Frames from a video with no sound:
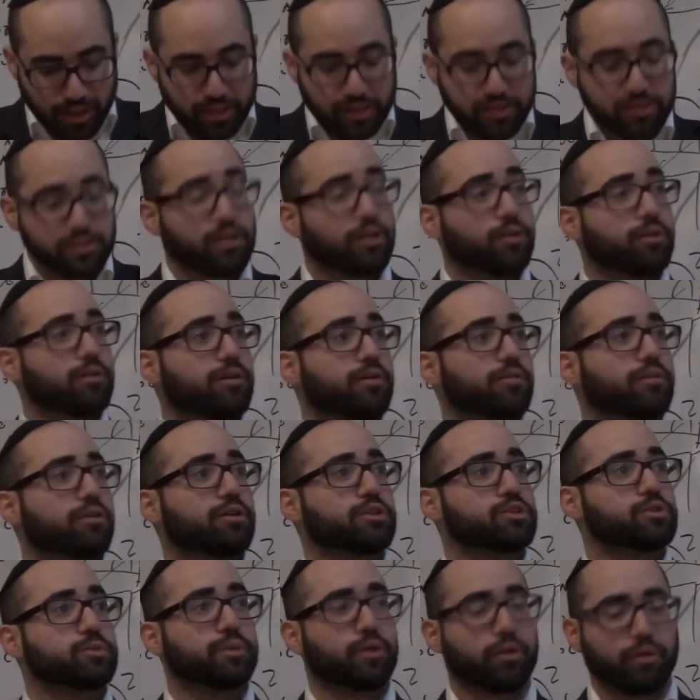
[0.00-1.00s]
So, of
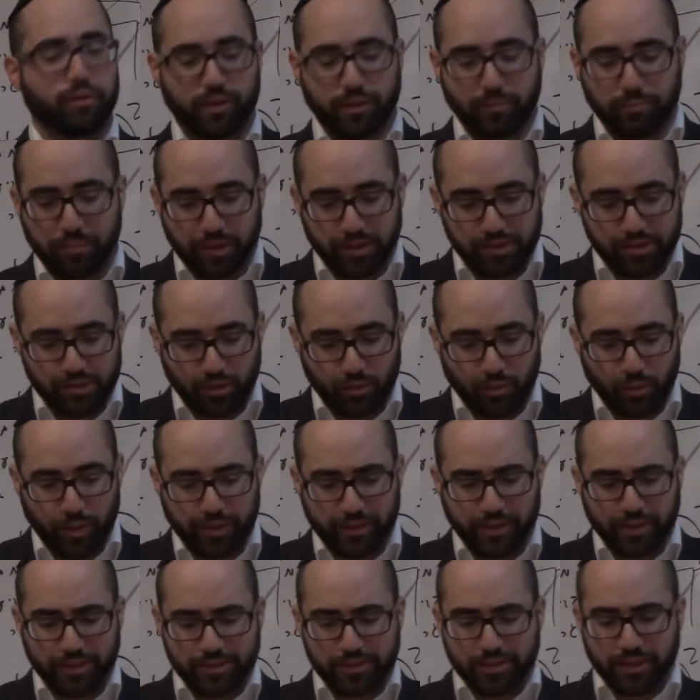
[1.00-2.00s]
course, we know that bees are
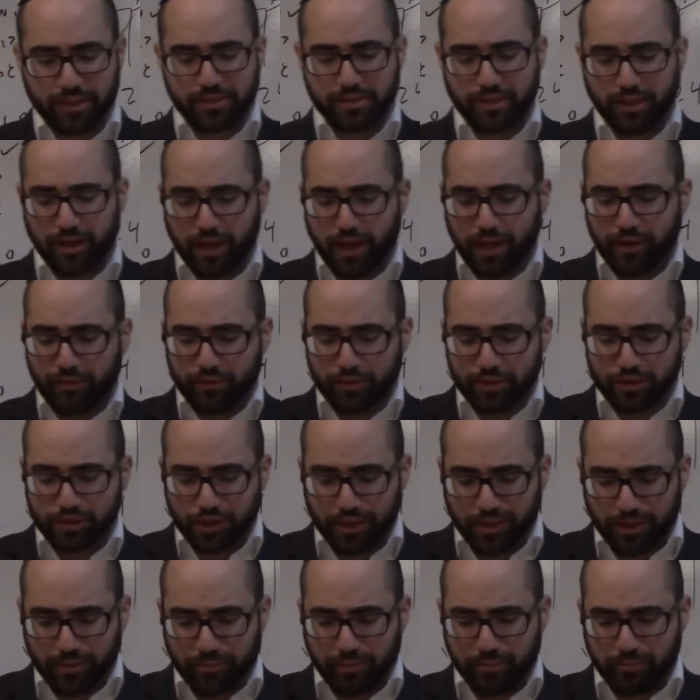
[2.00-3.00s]
winged insects that average
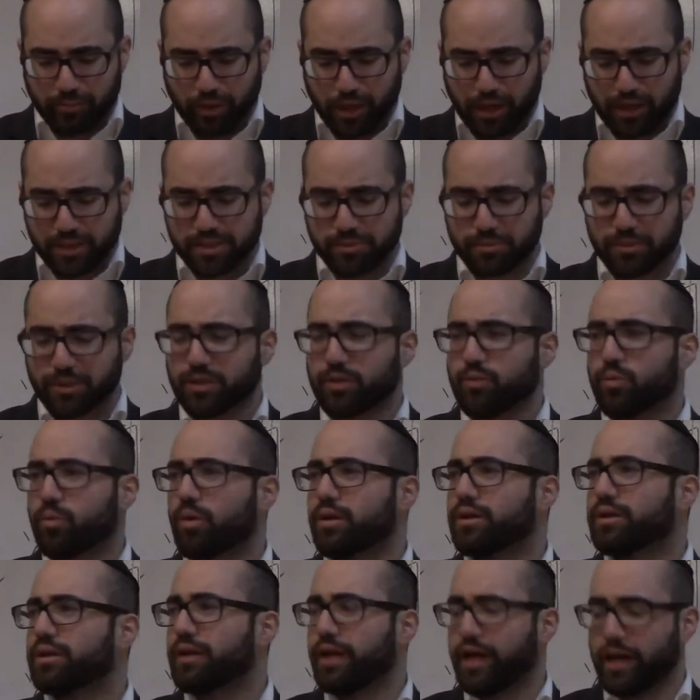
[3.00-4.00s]
in approximately
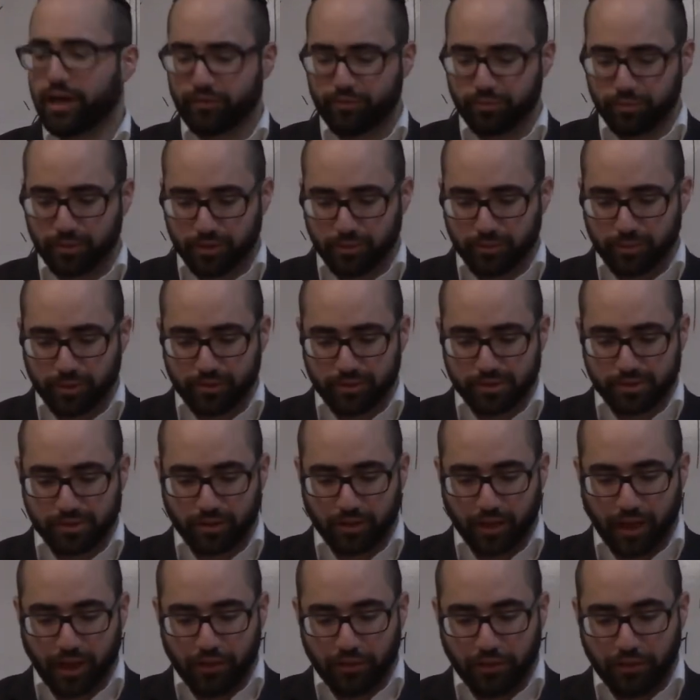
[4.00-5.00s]
one and a half millimeters in
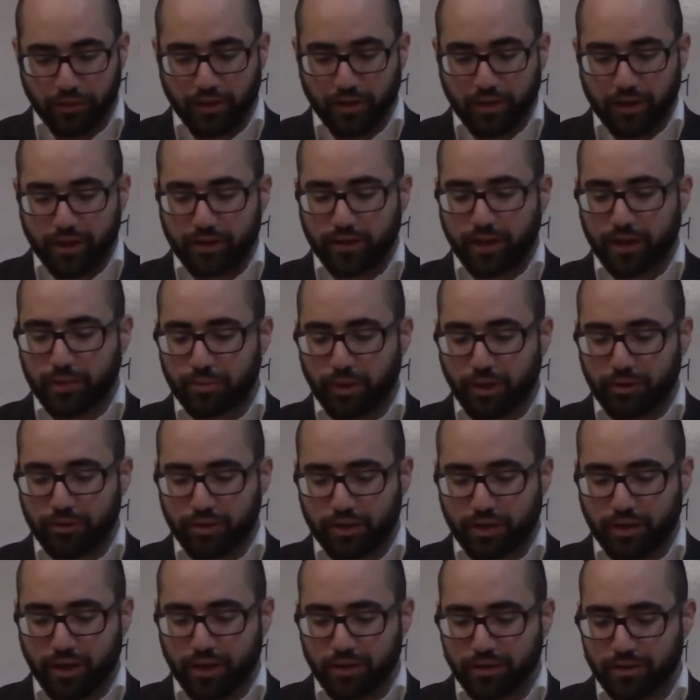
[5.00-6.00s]
length, light brown in
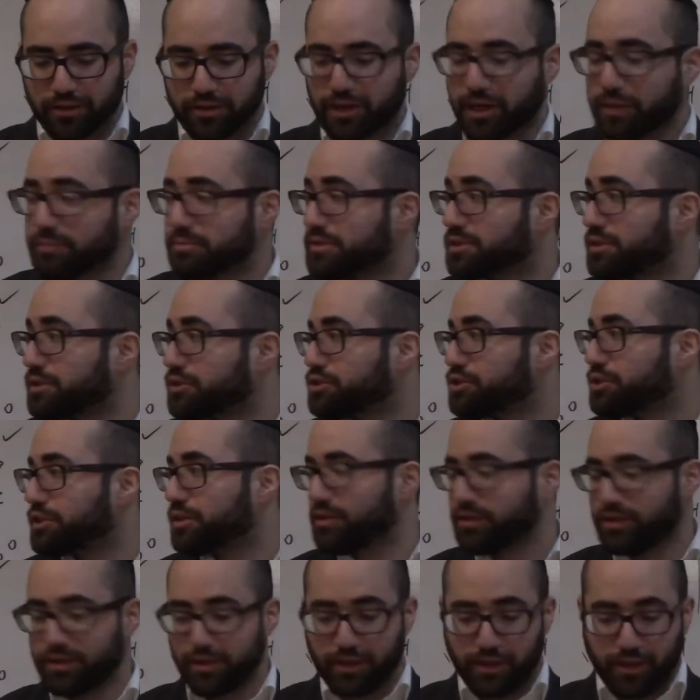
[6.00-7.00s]
color,
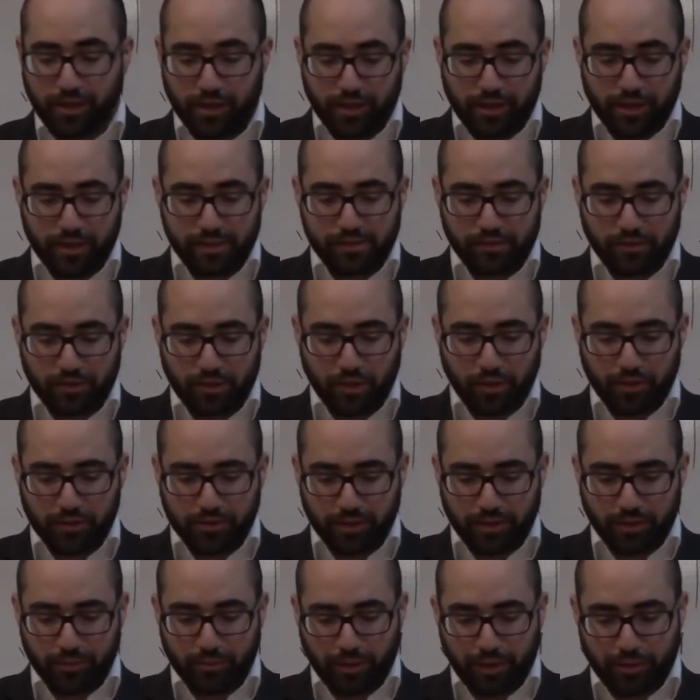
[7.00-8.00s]
composition is a
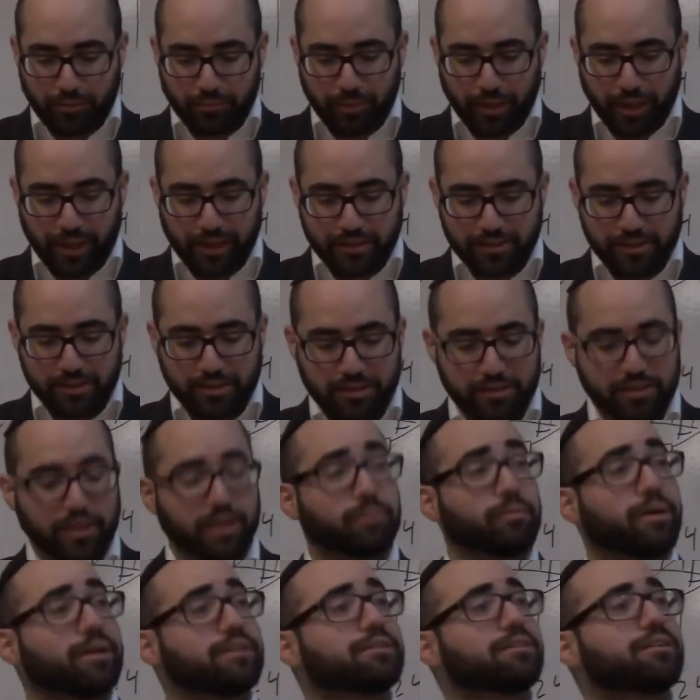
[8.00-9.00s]
golden and brown bands,
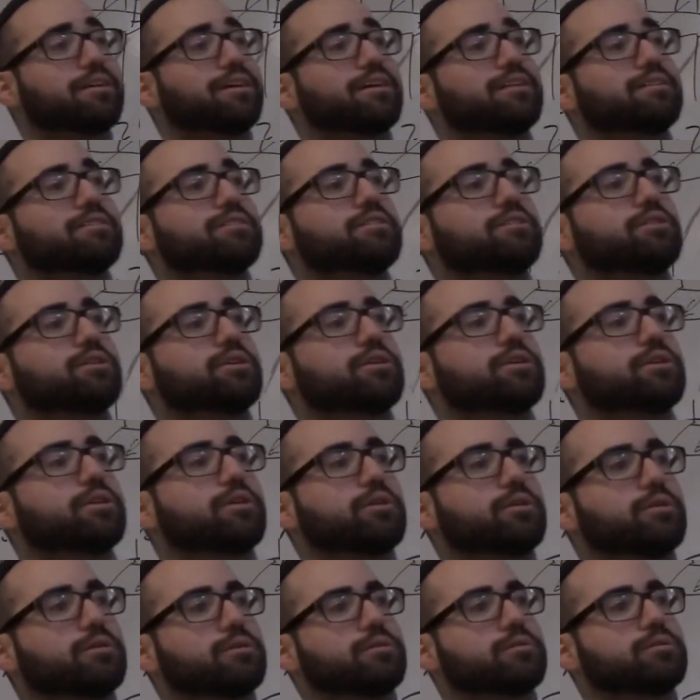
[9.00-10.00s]
segmented
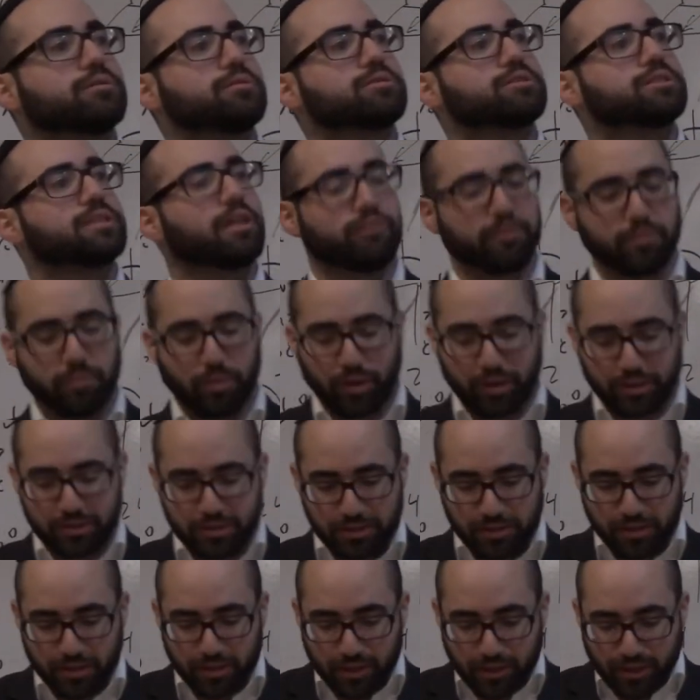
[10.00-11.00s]
into seven
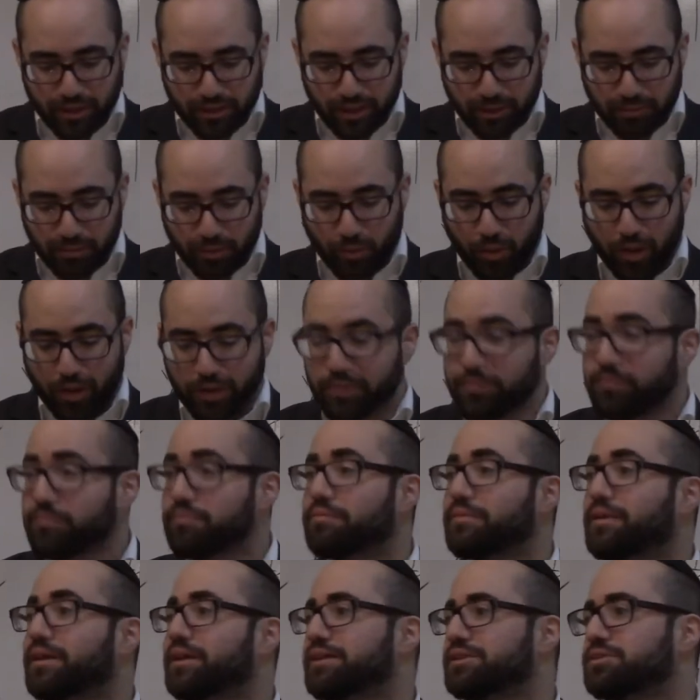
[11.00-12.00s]
parts. Number one
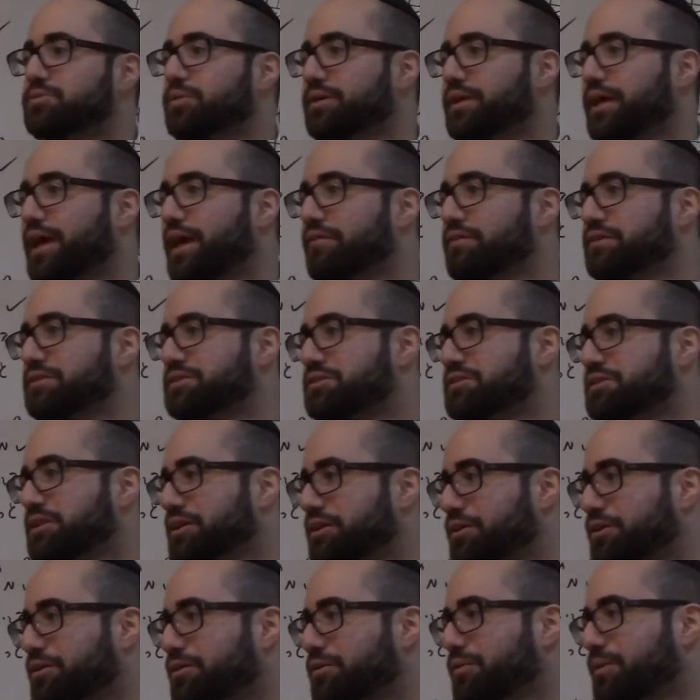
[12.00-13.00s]
is where they have a
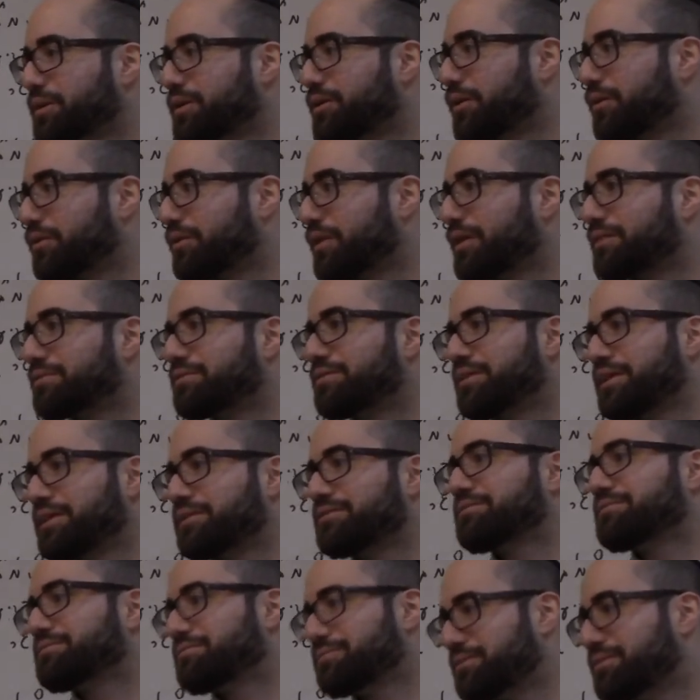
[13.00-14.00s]
stinger. We know that they,
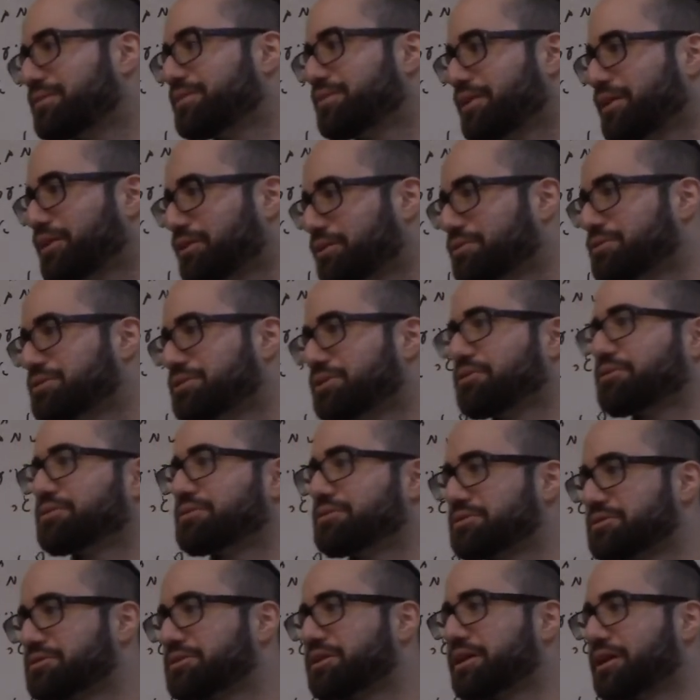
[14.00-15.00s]
they use in order to
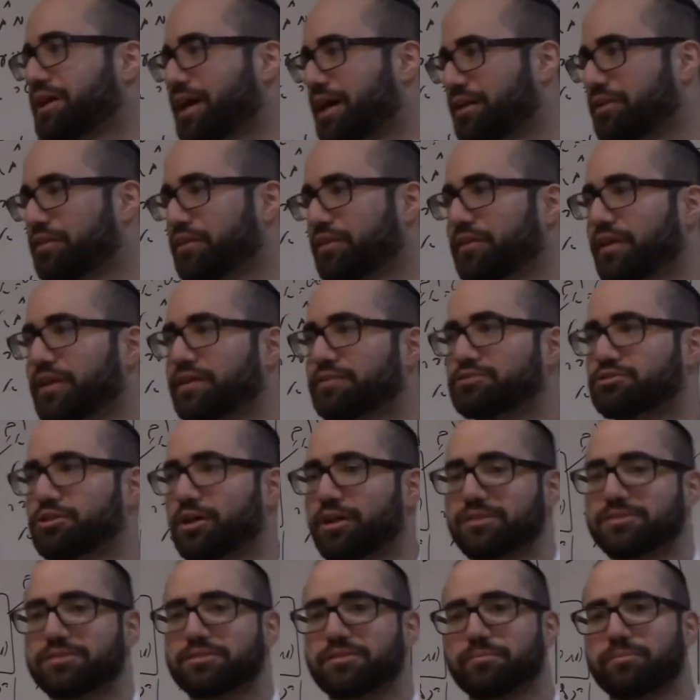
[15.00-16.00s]
sting anything that
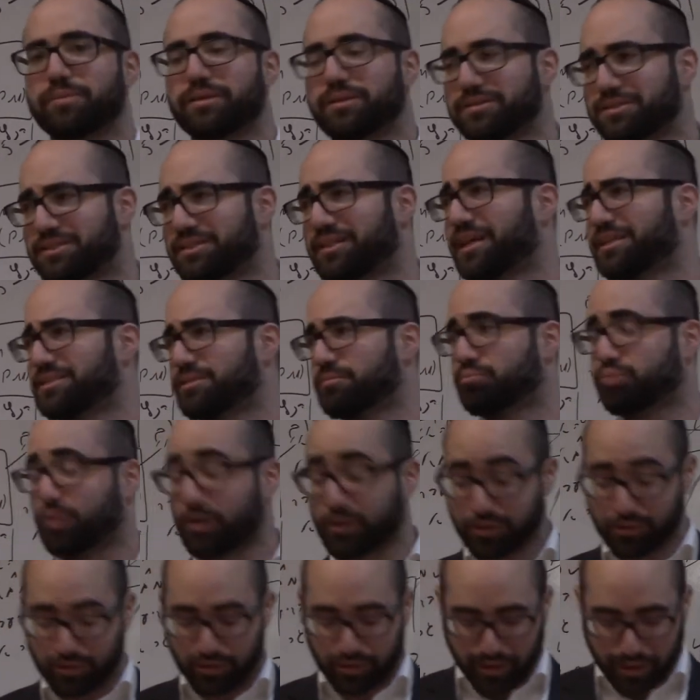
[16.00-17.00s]
tries to be seen as a
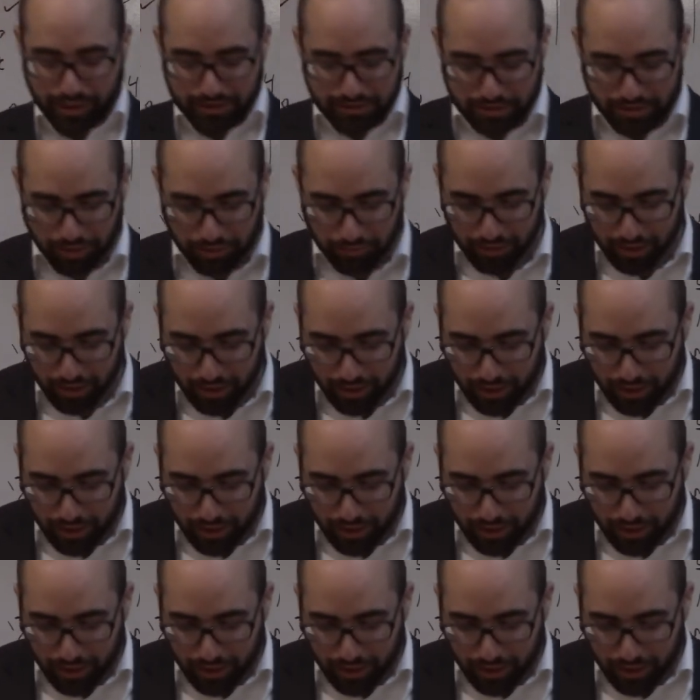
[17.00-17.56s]
predator against them.